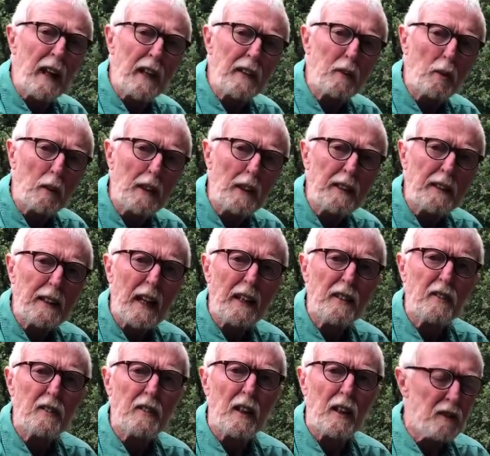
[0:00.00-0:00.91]
It's only at that
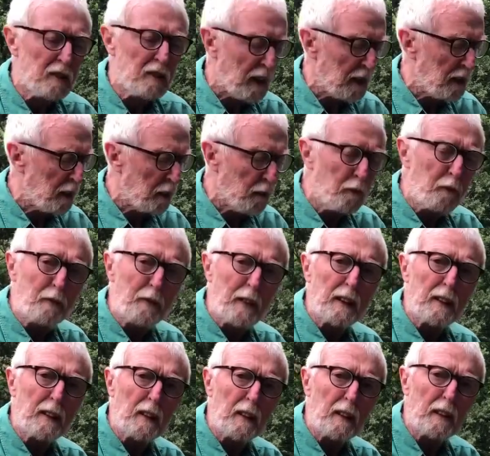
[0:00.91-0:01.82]
stage that the,
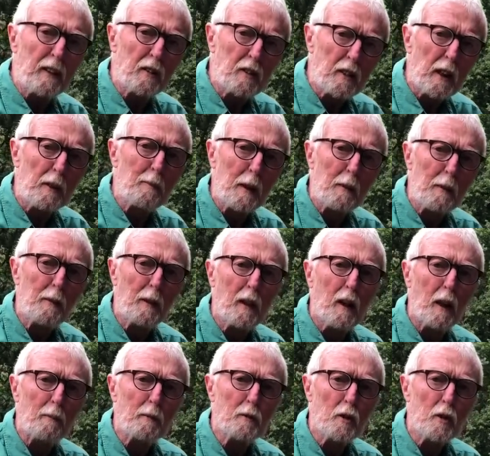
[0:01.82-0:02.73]
that the stigma
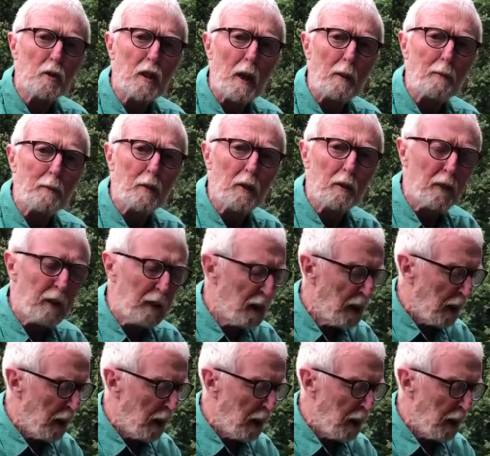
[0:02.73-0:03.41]
becomes receptive.